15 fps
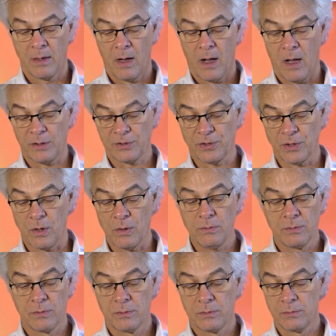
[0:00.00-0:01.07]

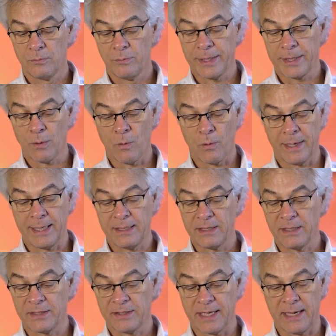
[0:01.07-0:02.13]
Also, recordings,
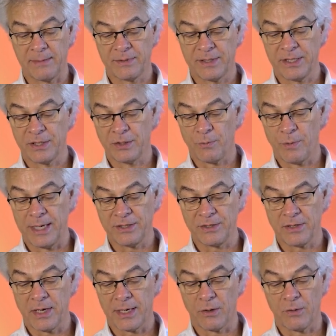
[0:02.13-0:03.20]
same
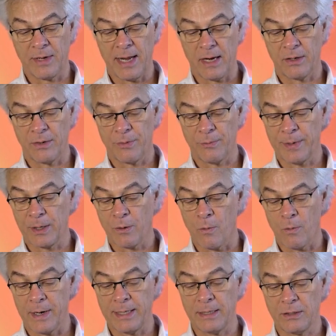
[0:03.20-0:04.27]
situation. I go down to the
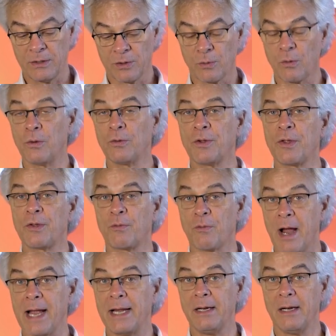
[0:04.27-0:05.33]
recording, scroll to the
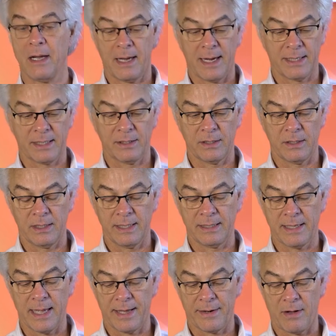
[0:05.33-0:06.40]
right, I can
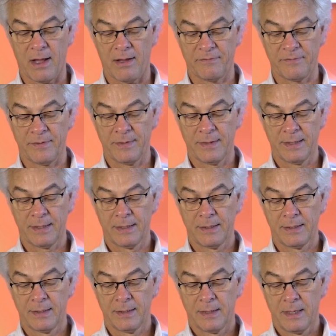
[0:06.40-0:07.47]
delete that off.
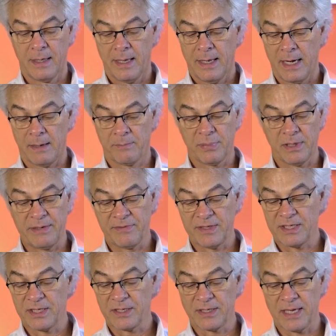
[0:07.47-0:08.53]
And I believe
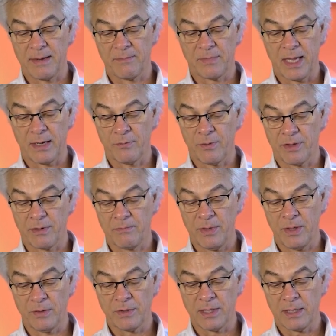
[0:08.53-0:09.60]
it's the same thing with the
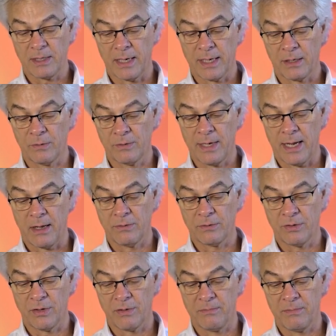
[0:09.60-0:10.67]
music. I go down
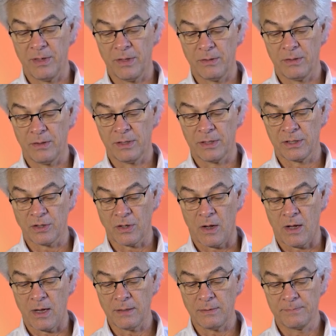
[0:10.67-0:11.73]
to the
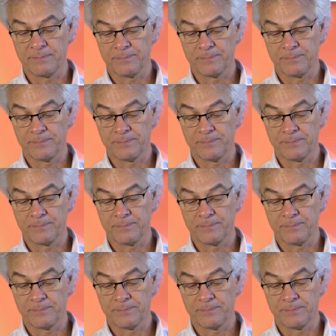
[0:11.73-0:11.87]
song,